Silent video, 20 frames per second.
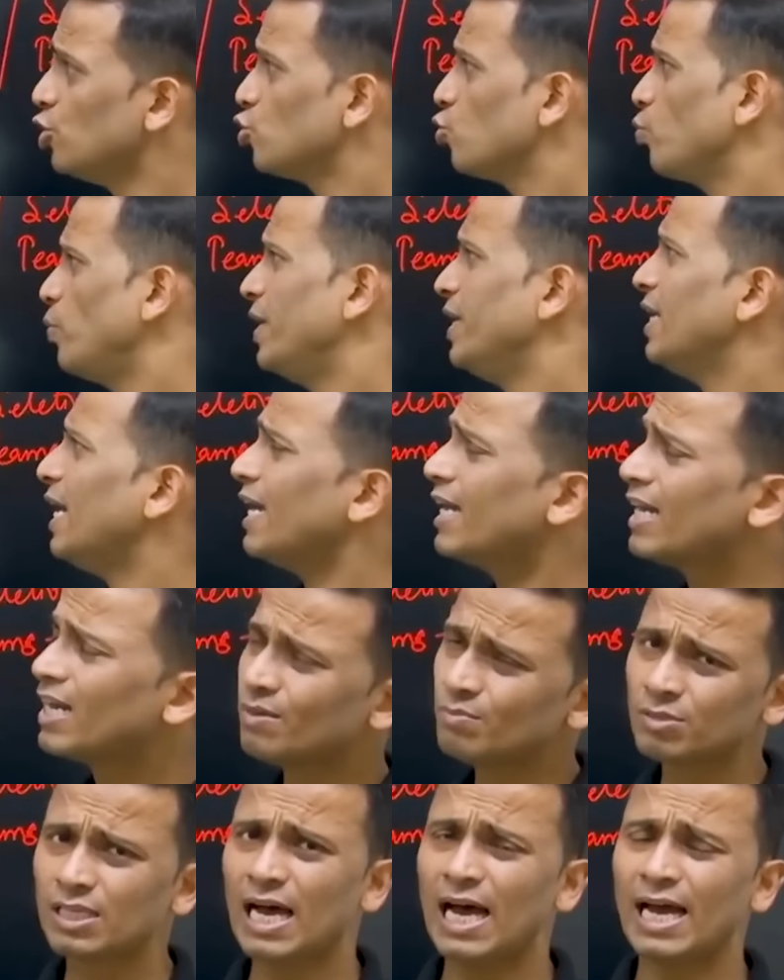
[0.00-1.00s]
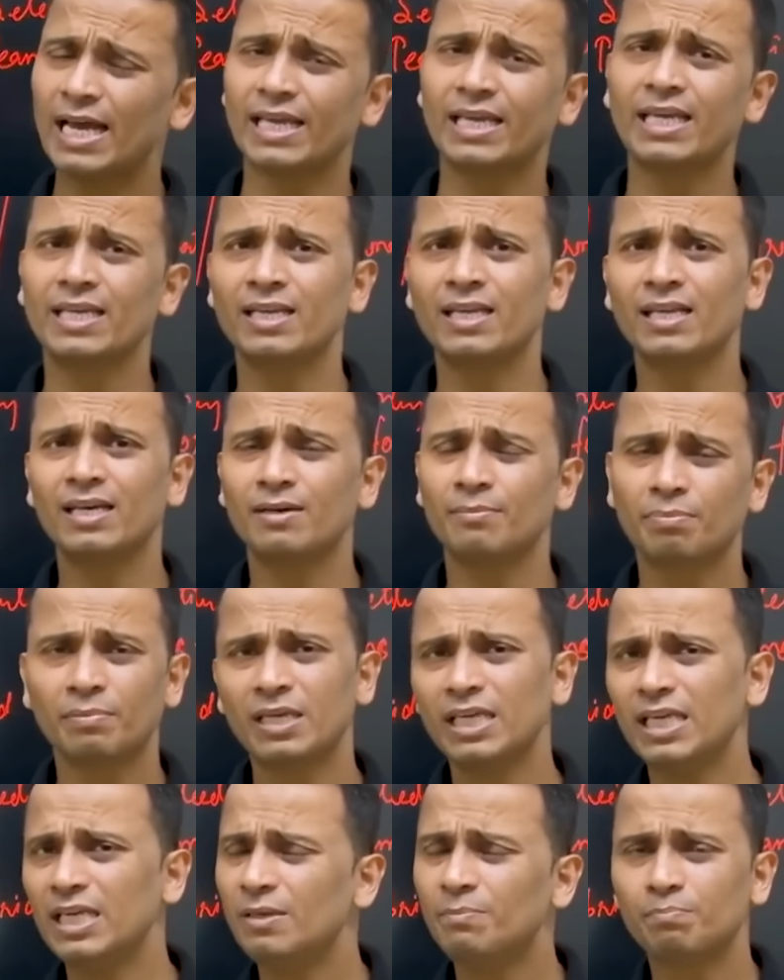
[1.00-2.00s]
So Venn diagrams, I can
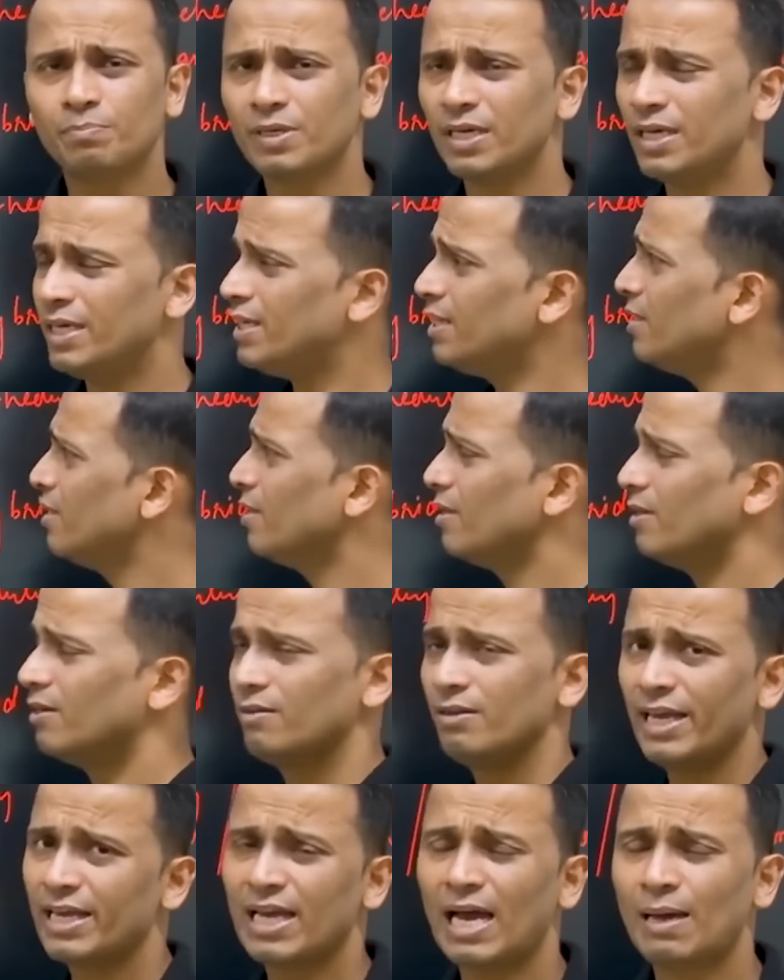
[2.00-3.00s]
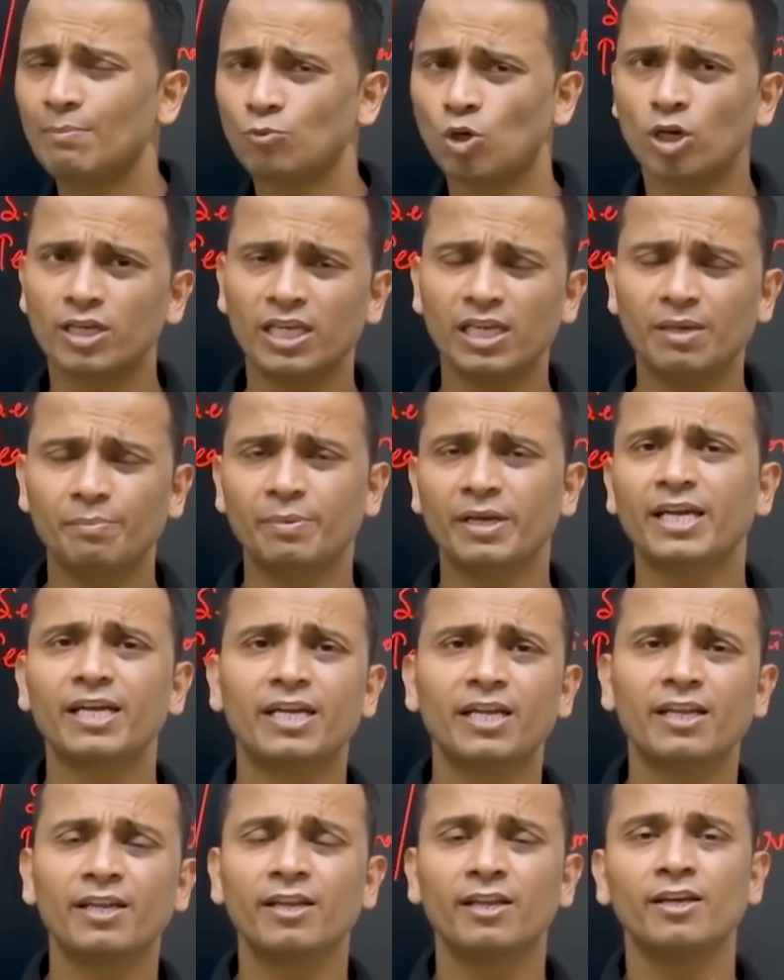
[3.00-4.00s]
keep in, like, I'm not keeping it
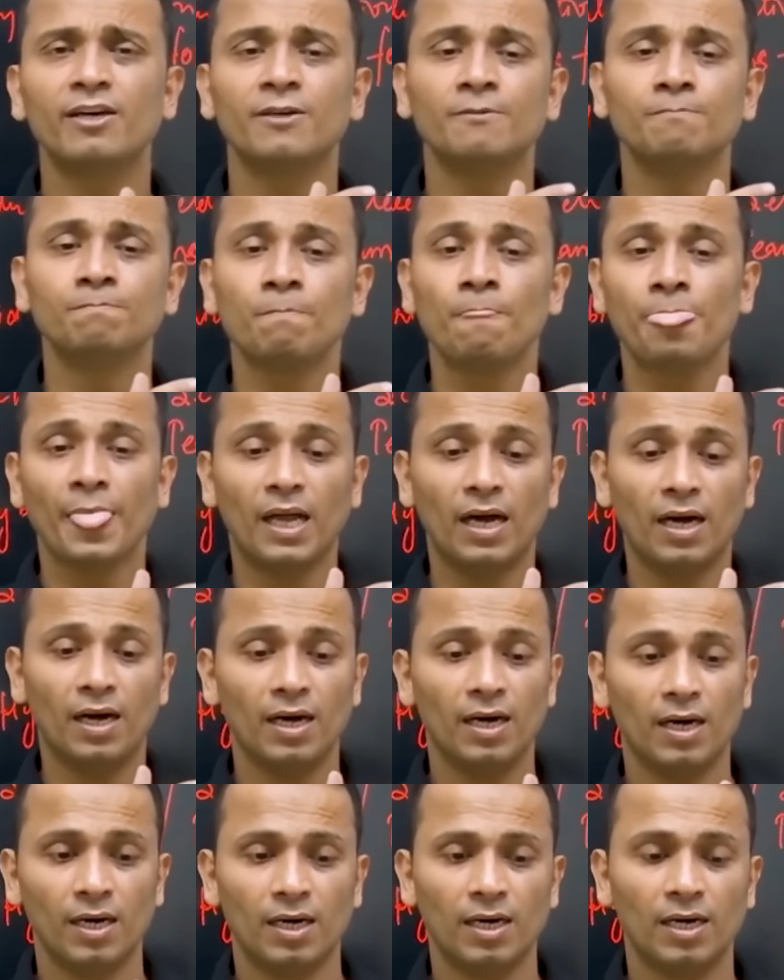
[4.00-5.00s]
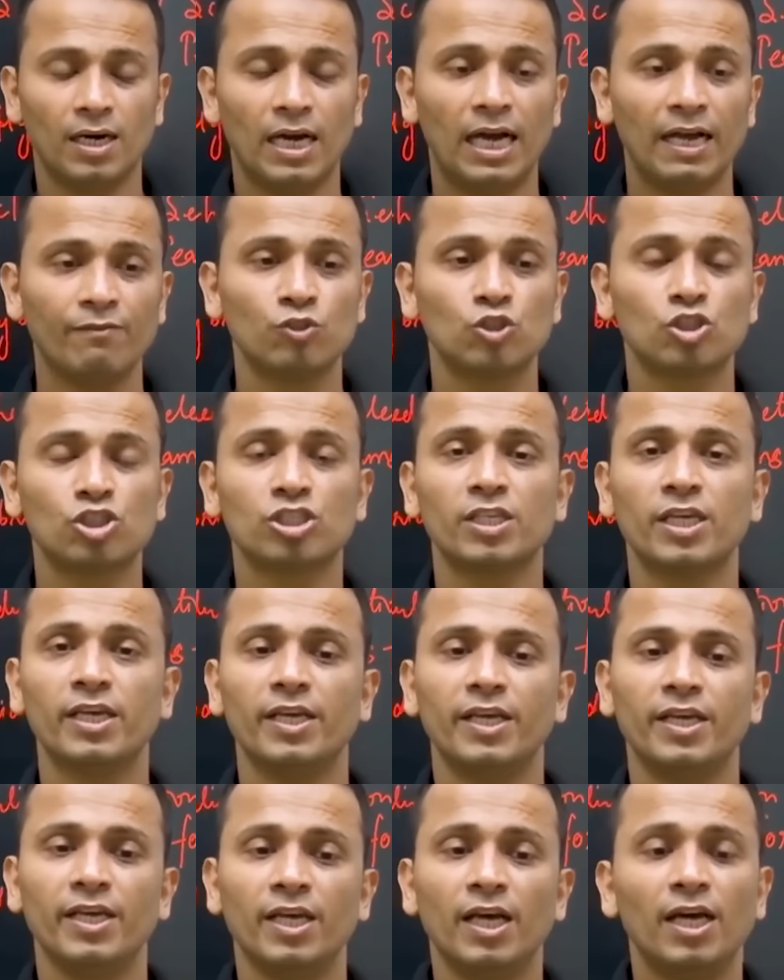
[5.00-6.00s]
in, I would
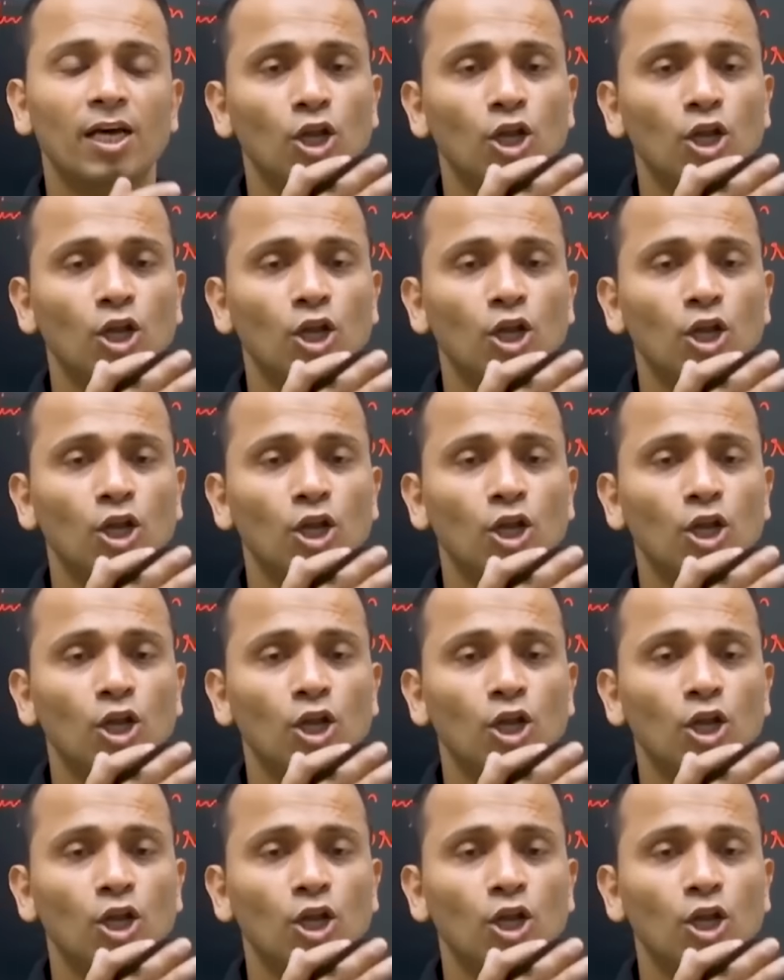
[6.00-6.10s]
say,